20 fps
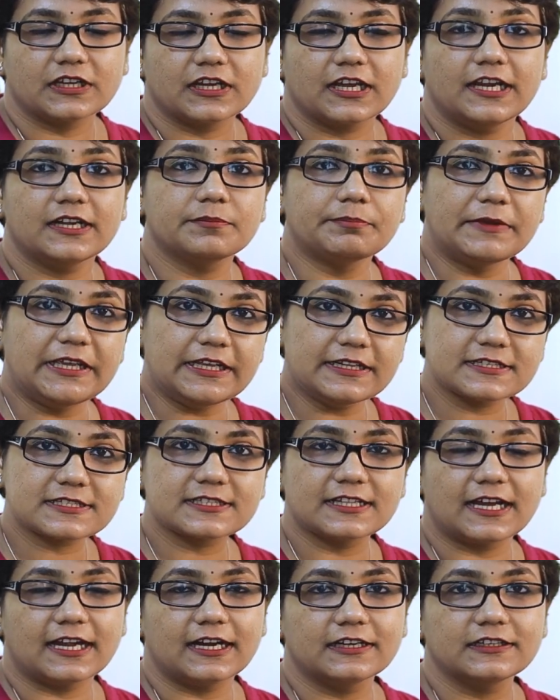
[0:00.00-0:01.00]
It means
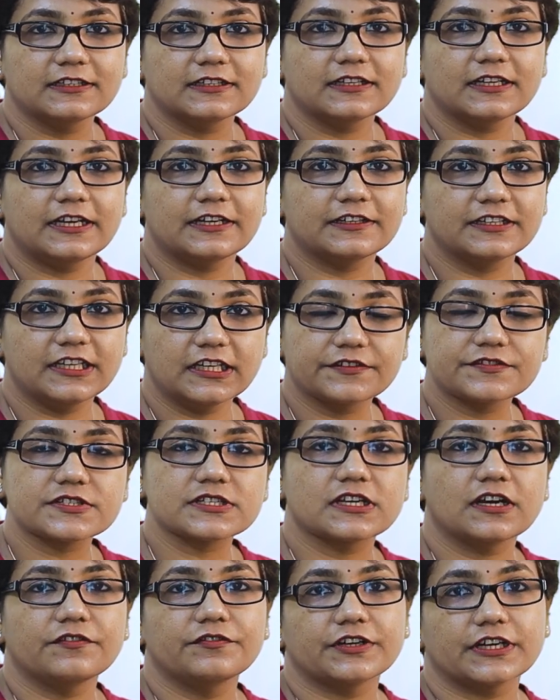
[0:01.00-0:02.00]
that it gives
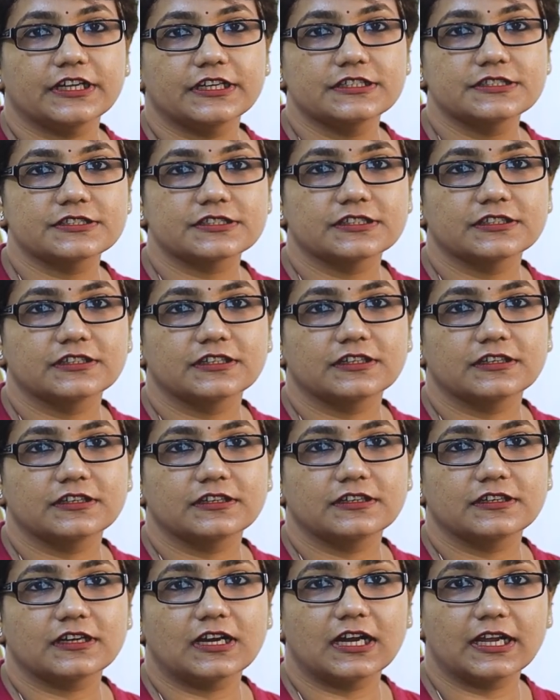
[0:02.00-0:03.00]
coverage
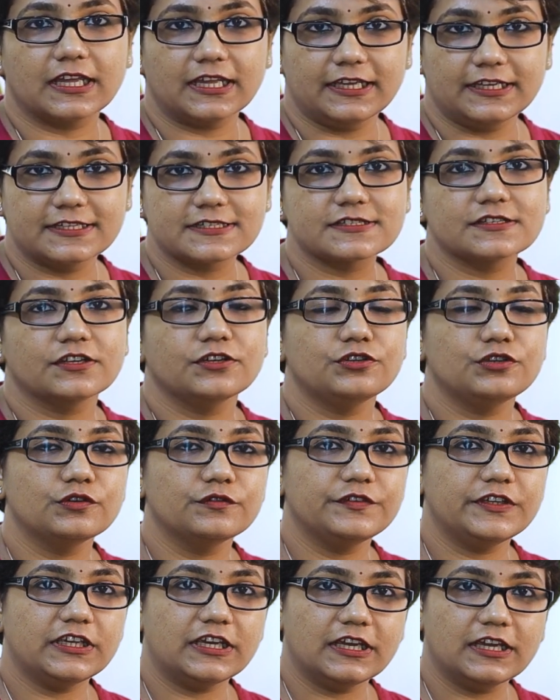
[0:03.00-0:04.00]
against
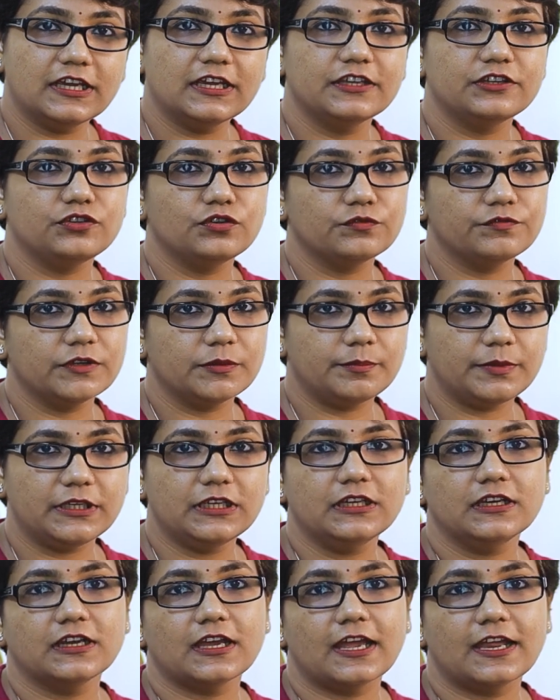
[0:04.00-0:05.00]
UVA,
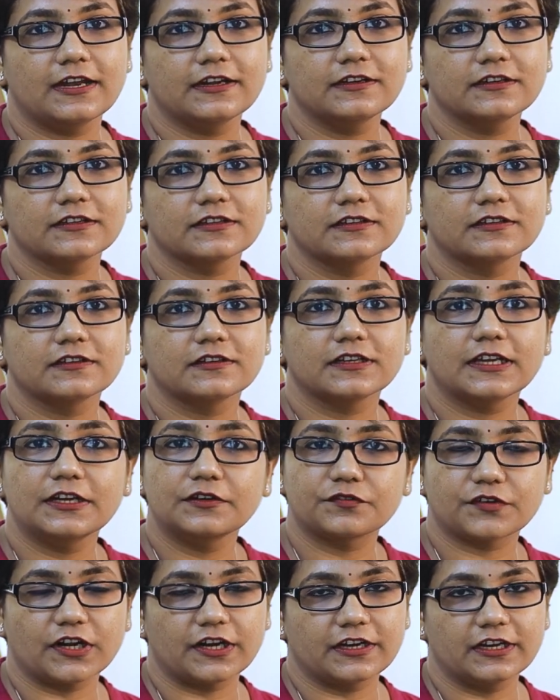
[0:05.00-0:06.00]
UVB and
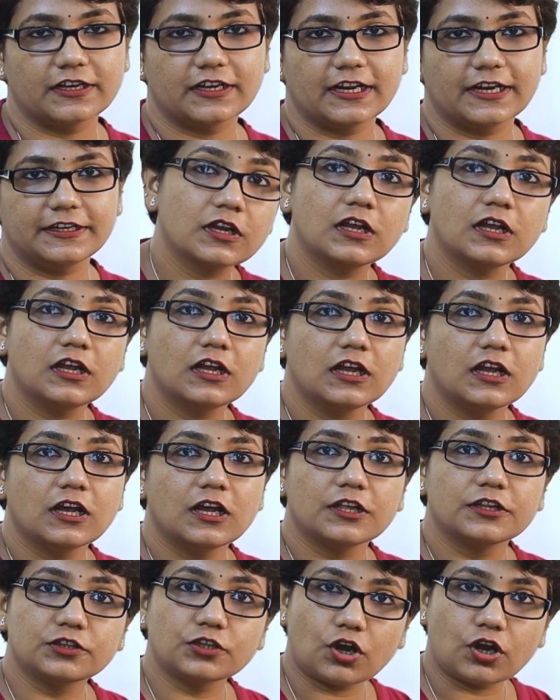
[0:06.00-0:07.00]
infrared light.
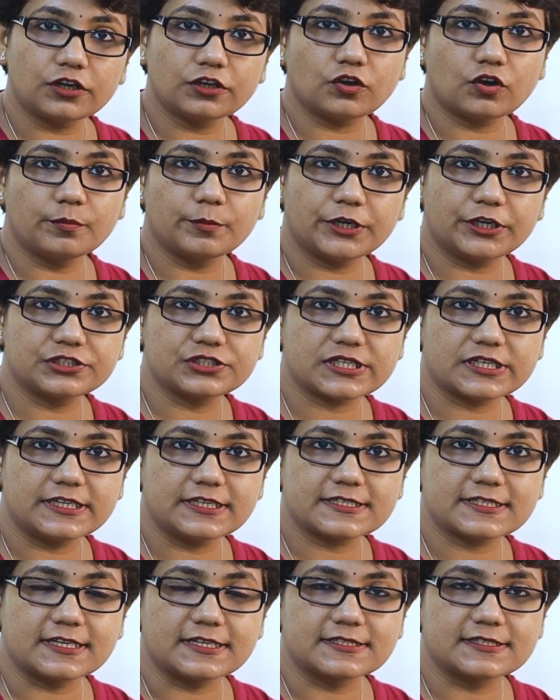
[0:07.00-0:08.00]
Non-comedogenic
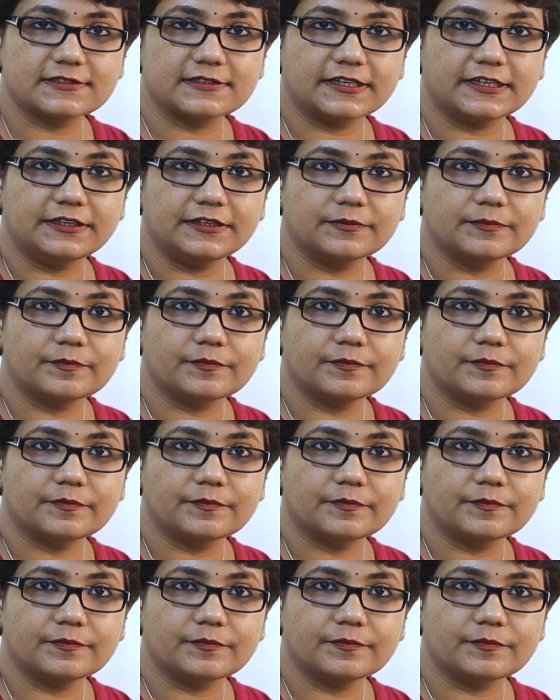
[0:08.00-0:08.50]
sunscreen.